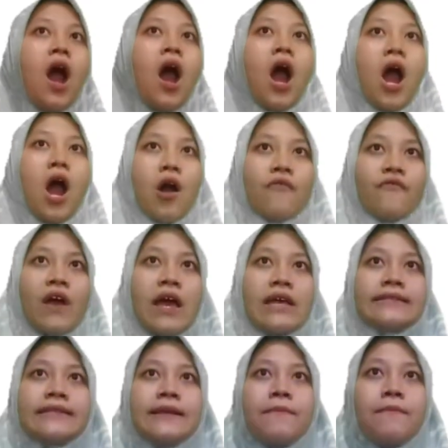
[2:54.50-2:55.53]
of
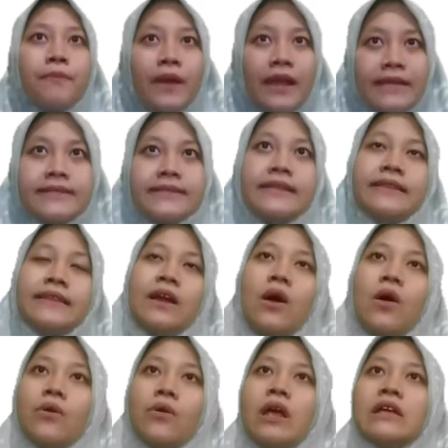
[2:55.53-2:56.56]
simplicity
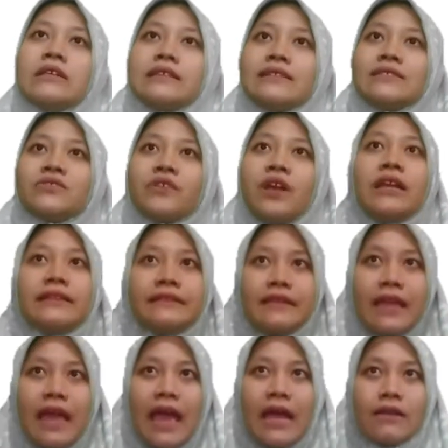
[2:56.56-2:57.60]
or
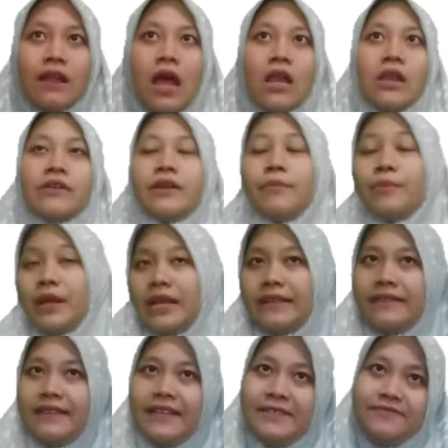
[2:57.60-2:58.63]
centrality and
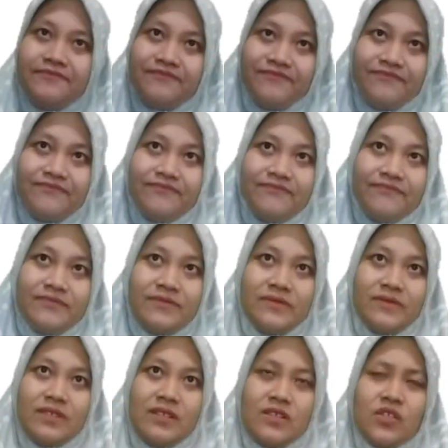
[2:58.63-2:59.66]
learnability.
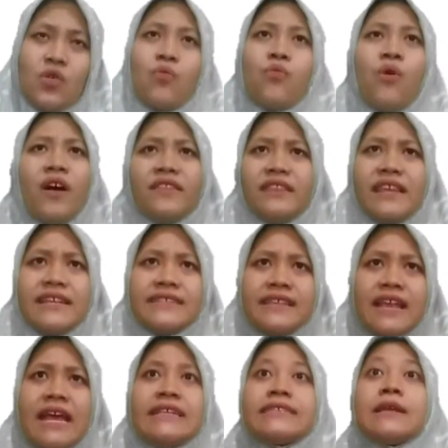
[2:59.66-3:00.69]
So what is
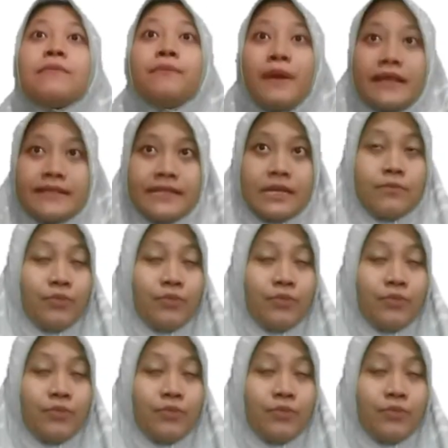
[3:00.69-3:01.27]
simplicity